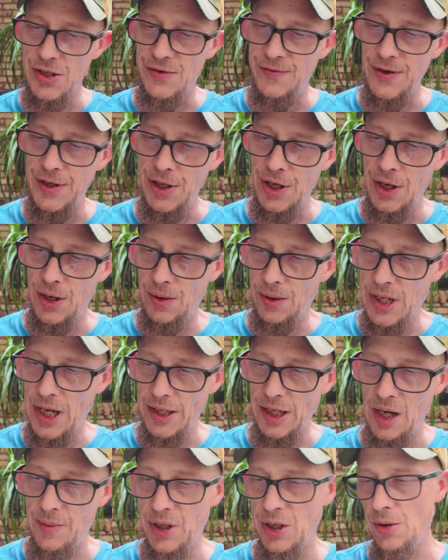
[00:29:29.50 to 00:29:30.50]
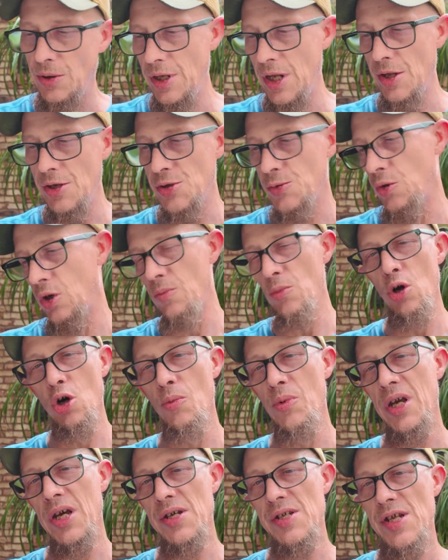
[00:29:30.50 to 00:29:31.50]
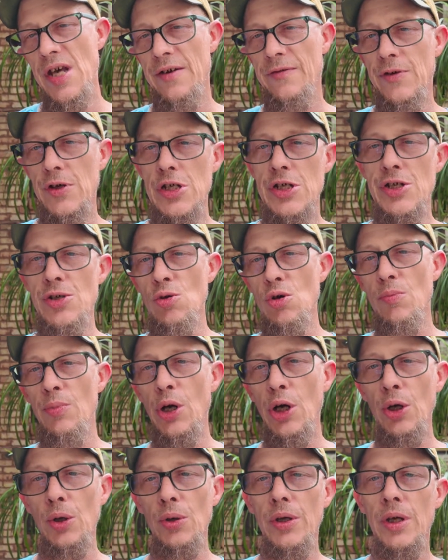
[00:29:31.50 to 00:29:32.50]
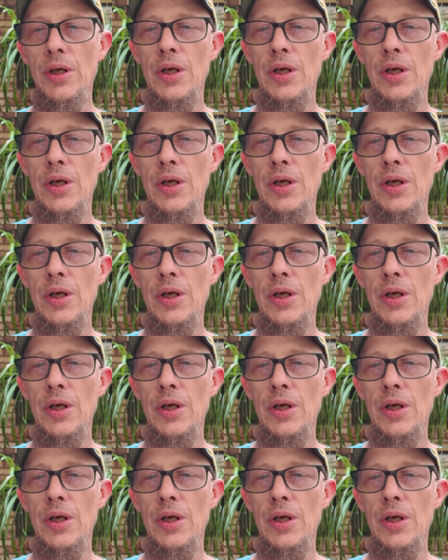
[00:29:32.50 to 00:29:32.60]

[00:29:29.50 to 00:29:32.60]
this video, kind of got me going down this wormhole because that first tool broke.